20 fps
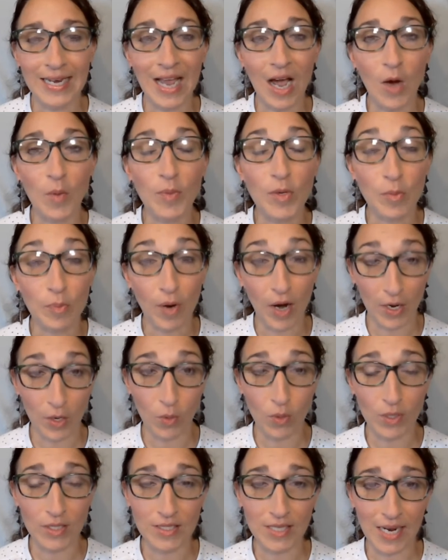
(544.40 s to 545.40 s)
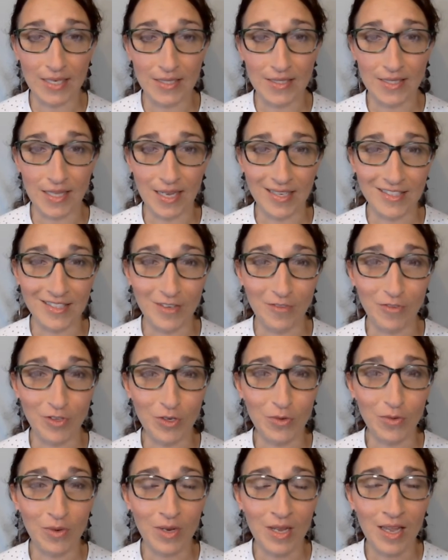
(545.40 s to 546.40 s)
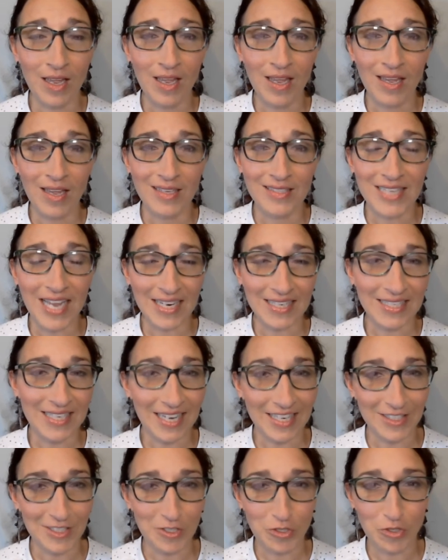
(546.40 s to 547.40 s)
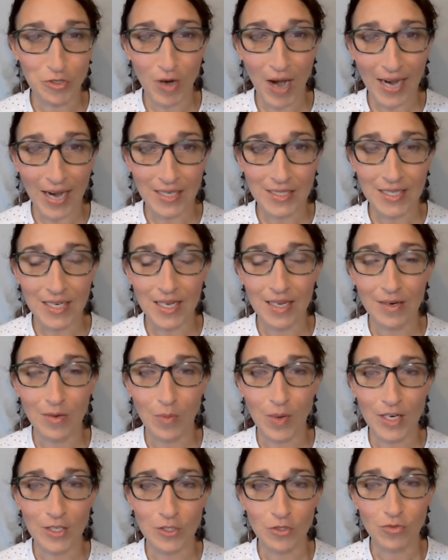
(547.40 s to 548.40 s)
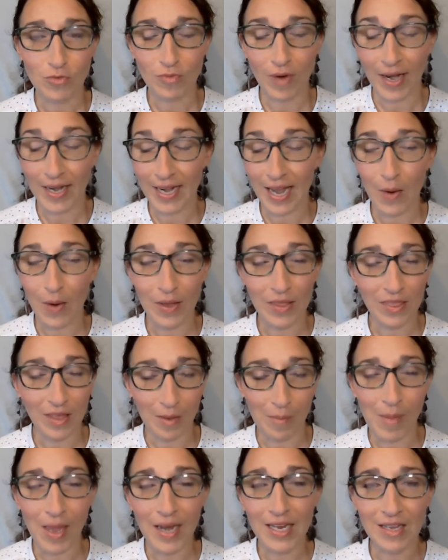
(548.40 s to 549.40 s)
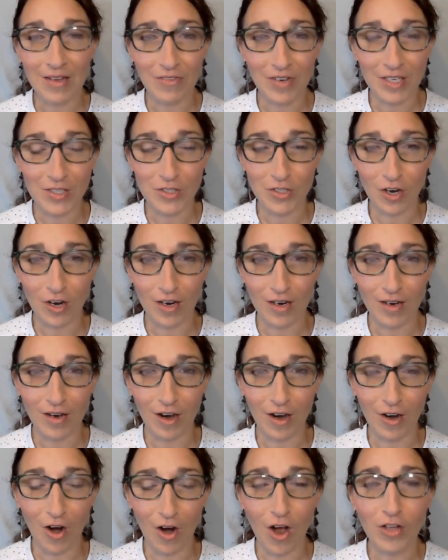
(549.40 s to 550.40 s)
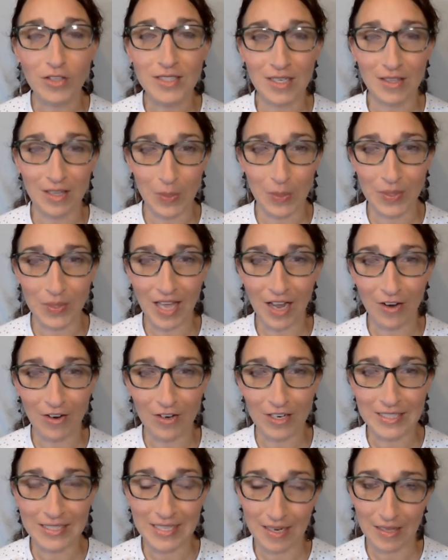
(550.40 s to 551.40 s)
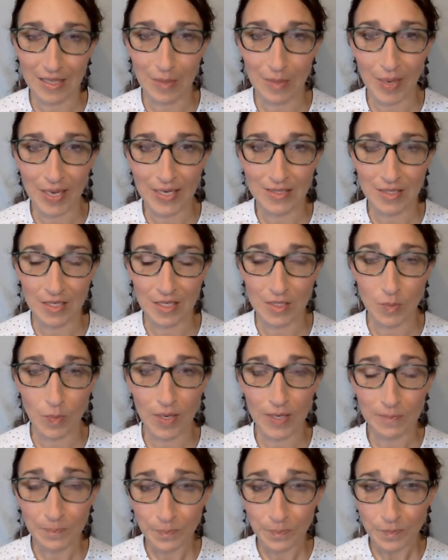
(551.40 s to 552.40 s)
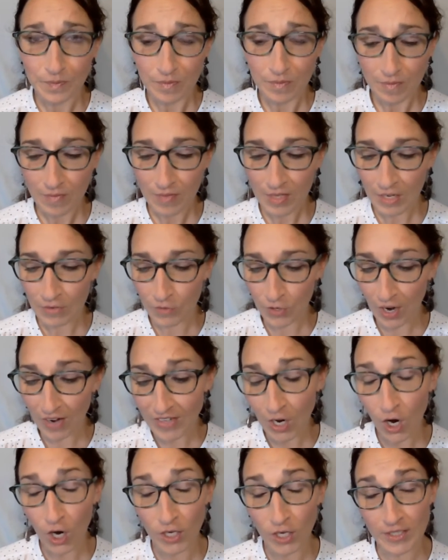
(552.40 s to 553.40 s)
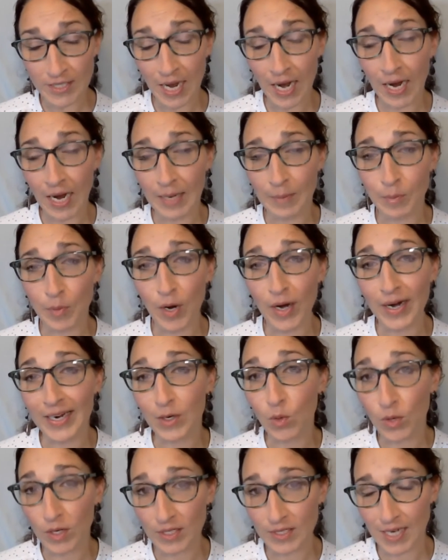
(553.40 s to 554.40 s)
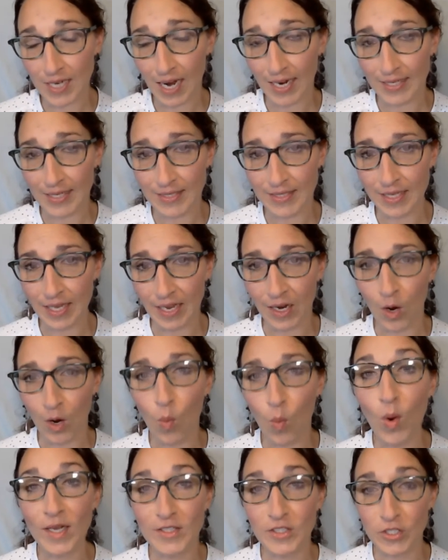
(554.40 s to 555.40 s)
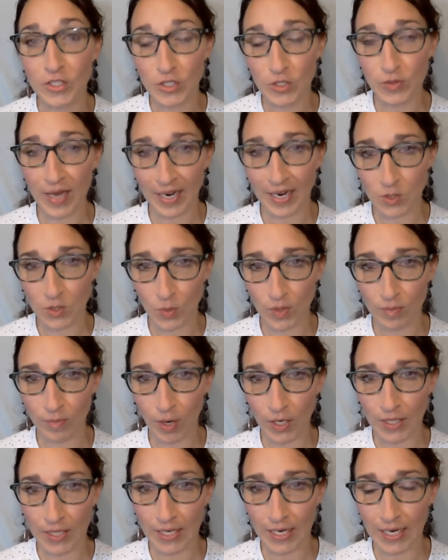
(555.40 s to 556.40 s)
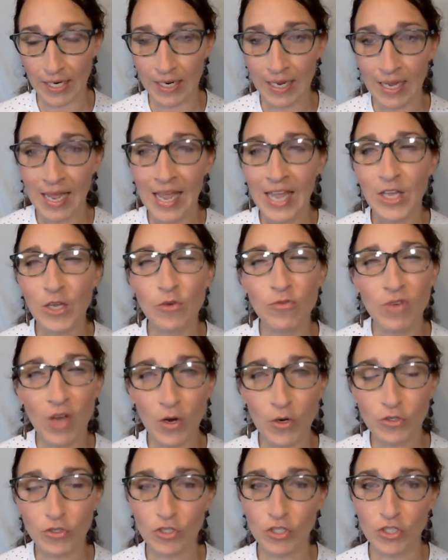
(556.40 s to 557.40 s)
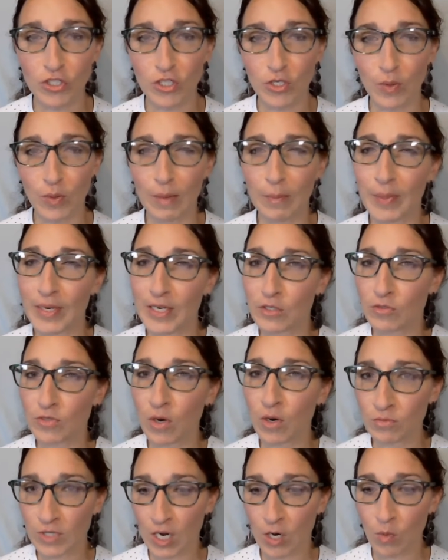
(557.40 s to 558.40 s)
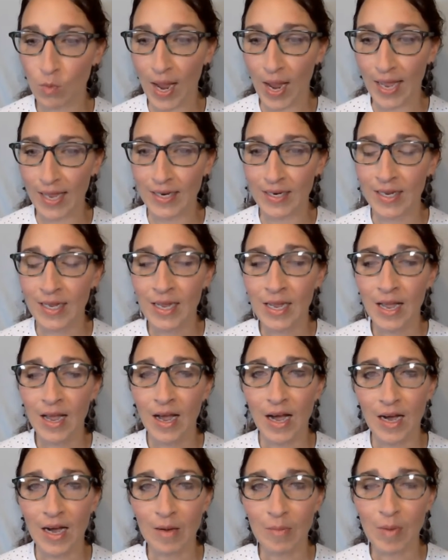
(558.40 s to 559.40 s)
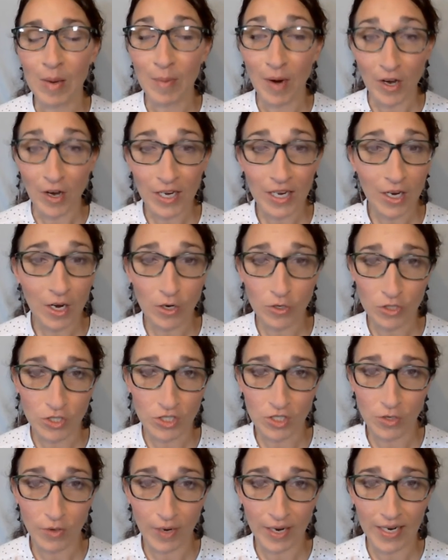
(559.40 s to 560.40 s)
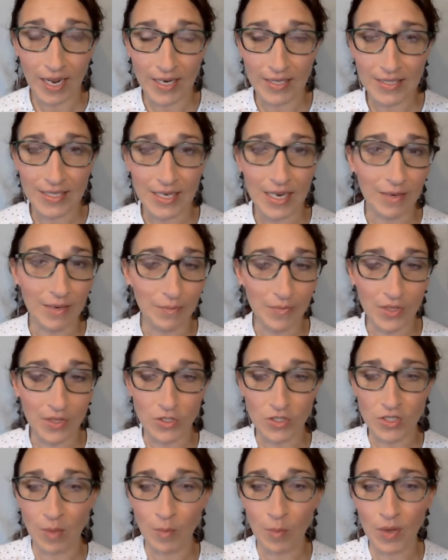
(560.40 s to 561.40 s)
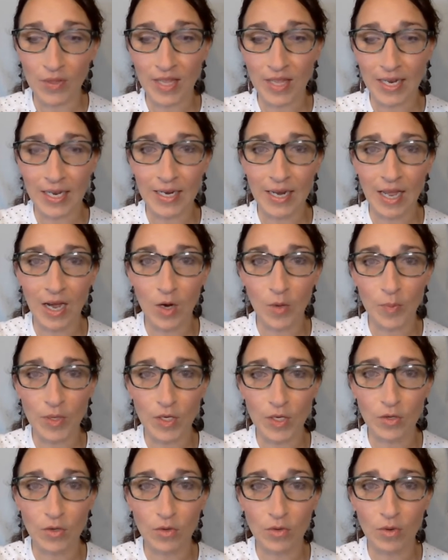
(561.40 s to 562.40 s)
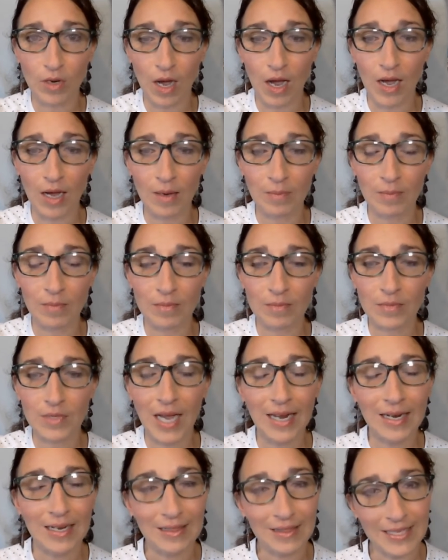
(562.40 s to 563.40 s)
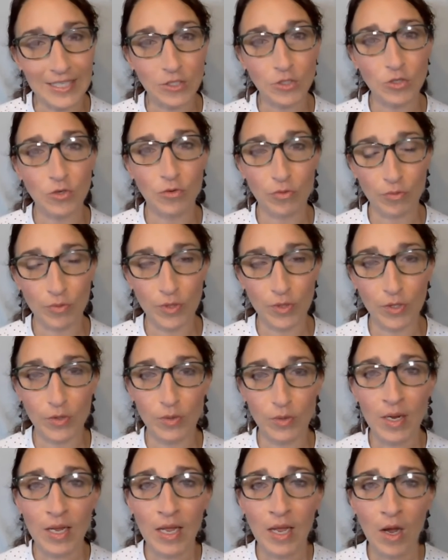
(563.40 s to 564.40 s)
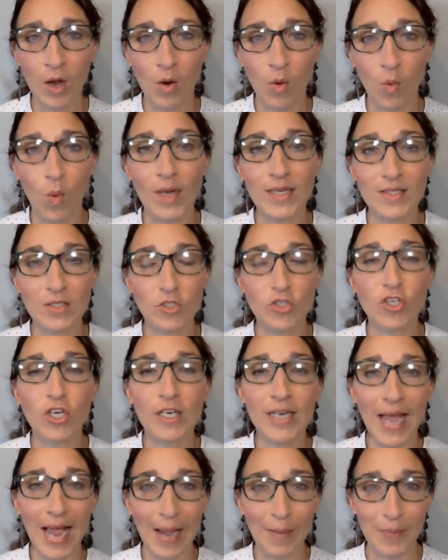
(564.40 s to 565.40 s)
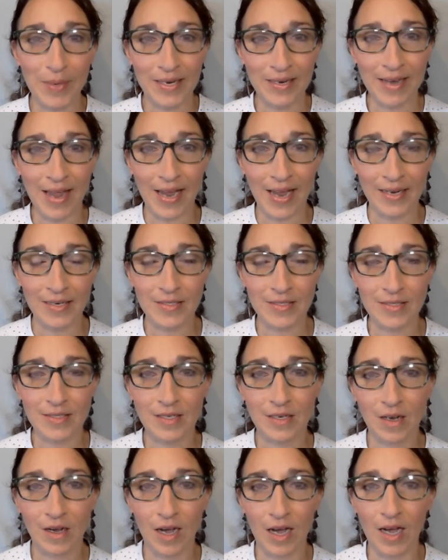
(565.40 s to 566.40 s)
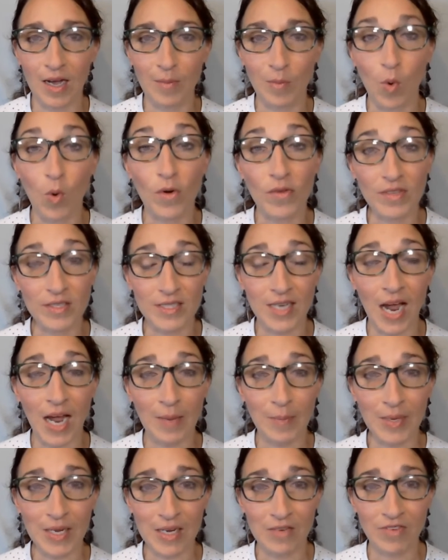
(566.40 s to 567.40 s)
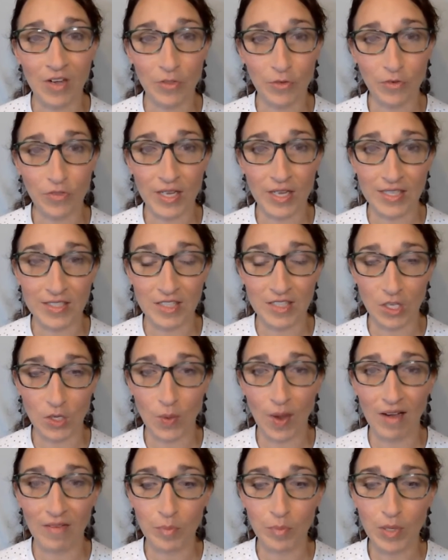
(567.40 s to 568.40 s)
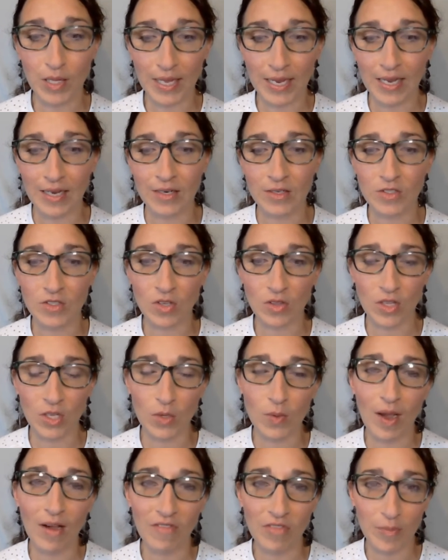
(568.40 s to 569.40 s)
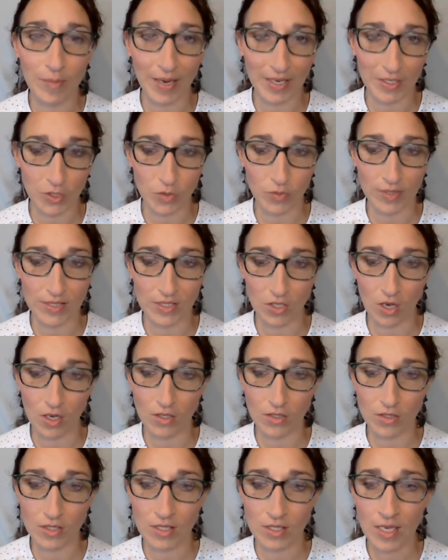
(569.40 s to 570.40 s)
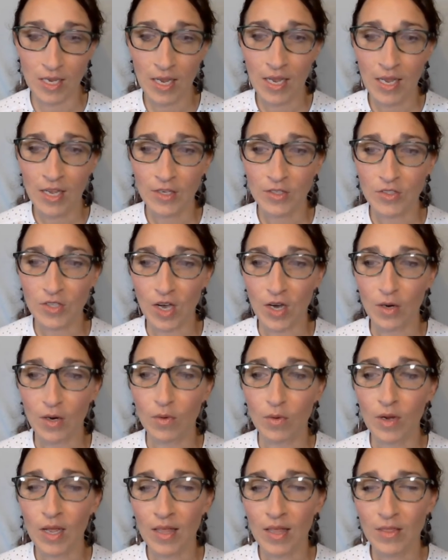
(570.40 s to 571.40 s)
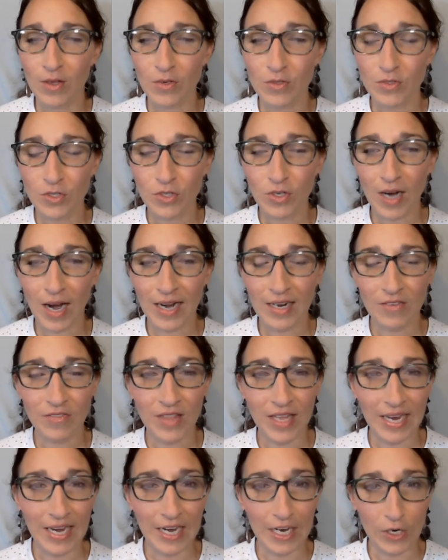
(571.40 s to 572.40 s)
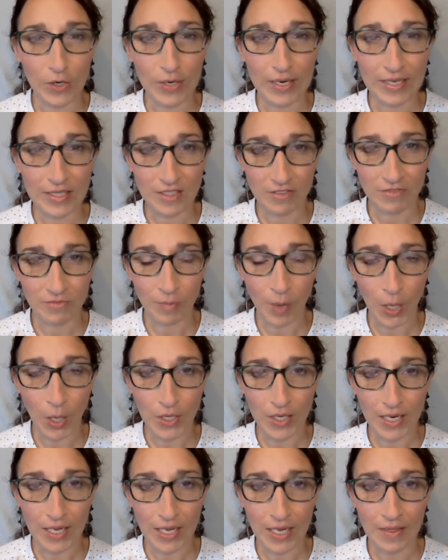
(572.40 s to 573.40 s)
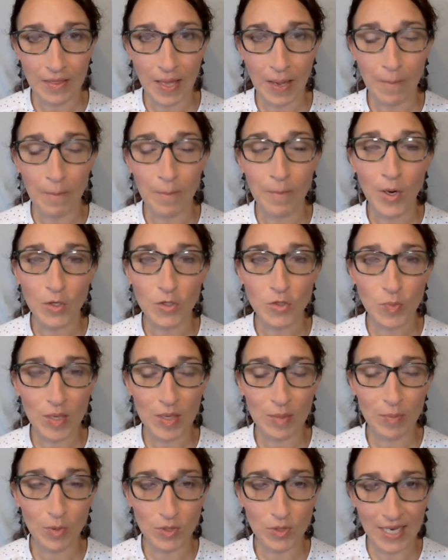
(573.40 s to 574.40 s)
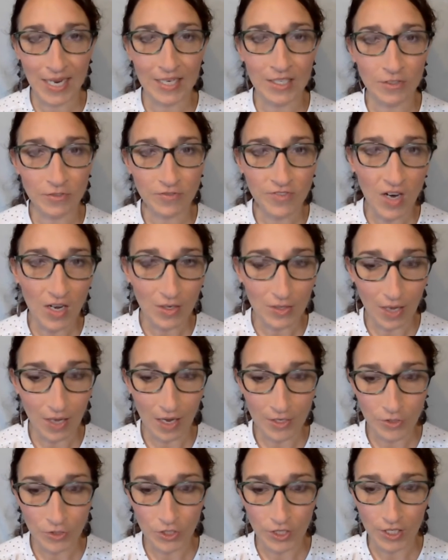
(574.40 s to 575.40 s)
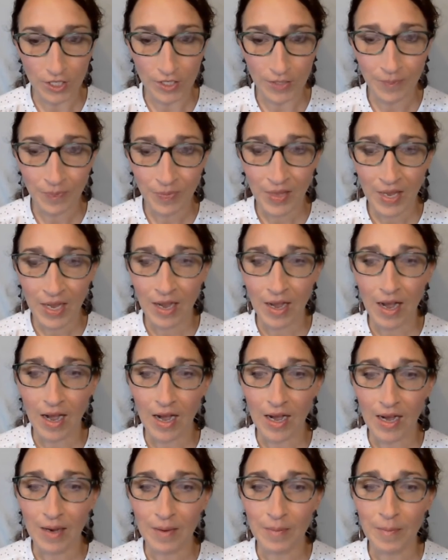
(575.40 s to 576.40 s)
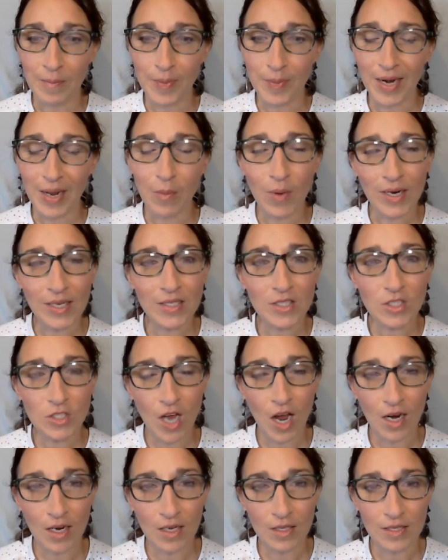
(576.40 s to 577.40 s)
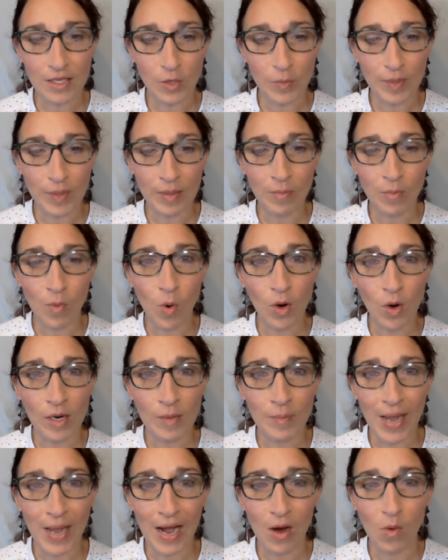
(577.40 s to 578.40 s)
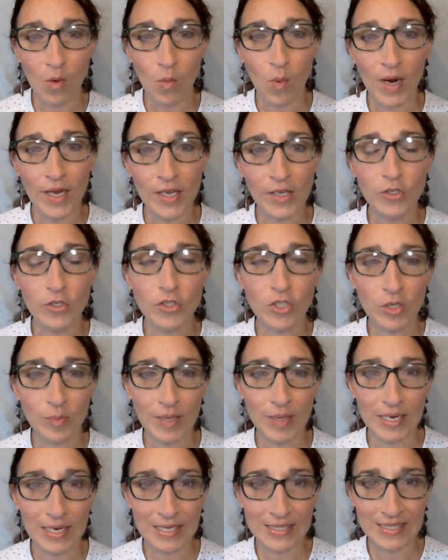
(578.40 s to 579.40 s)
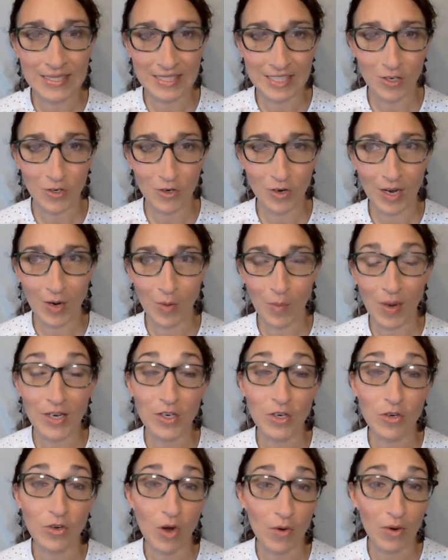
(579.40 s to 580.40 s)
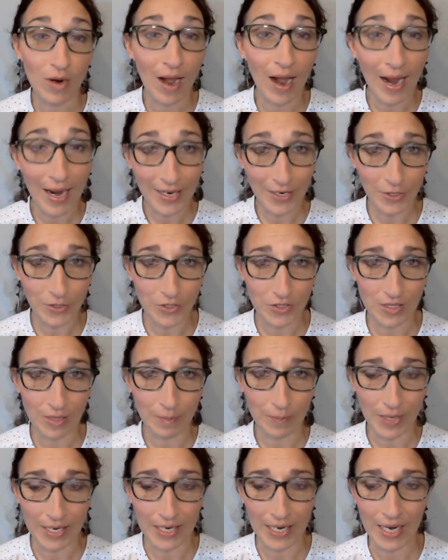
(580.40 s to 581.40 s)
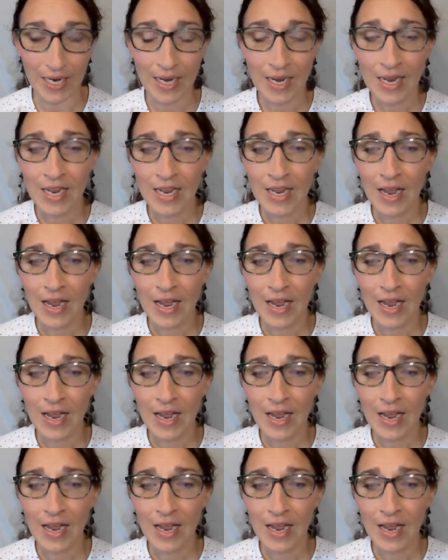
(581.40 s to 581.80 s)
that can help you prioritize things. If you tend to get distracted, which right now I think many of us are, are all dealing with that on a daily basis, but you're having a hard time prioritizing what to do next with marketing. You know you should do it, but you don't know when um, a marketing coach is a great idea. There's someone that can help you um, kind of lead you through what should happen next um, or the timing of other things that you have planned so that you have the best results. So, those are kind of the areas of marketing that most people tend to fall under. Um, but I wanted to talk a little bit more about what you should be considering when you go to hire somebody.